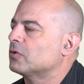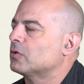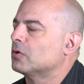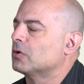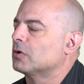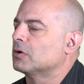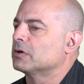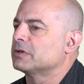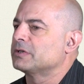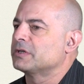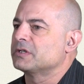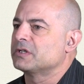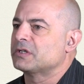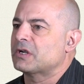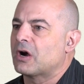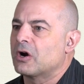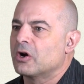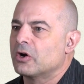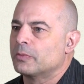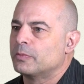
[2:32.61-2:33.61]
or a
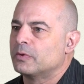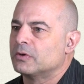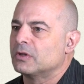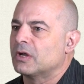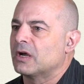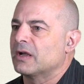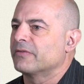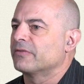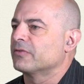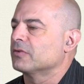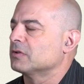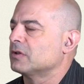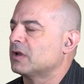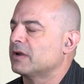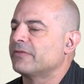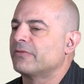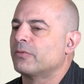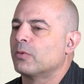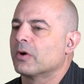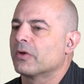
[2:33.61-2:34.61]
desirable life or a
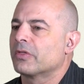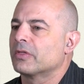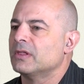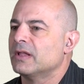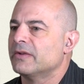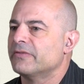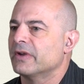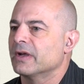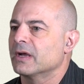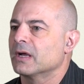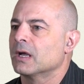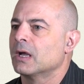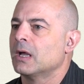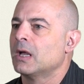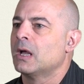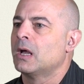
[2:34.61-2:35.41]
life worth living?